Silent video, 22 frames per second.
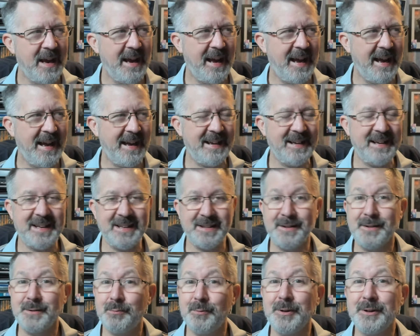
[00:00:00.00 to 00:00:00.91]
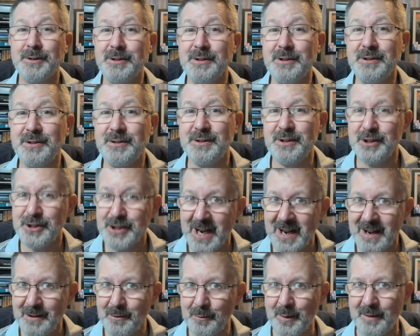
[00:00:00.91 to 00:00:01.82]
And I just wanted to
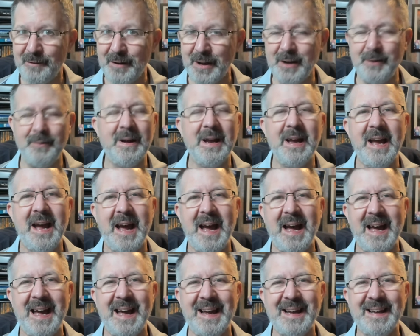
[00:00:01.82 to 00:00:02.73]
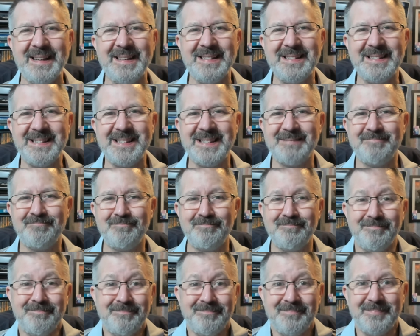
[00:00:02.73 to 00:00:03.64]
share it with you and
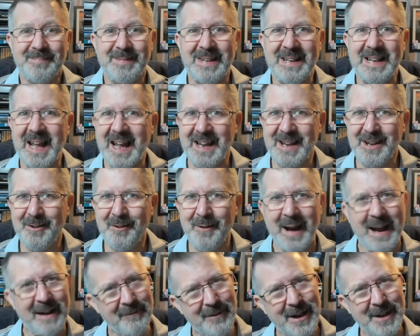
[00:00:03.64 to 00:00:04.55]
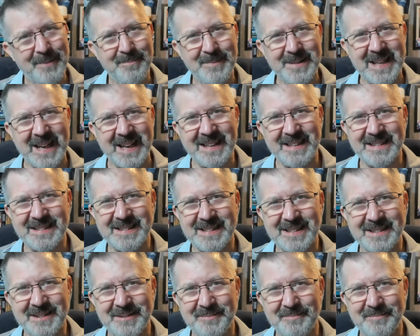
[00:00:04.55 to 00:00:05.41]
let you have an update.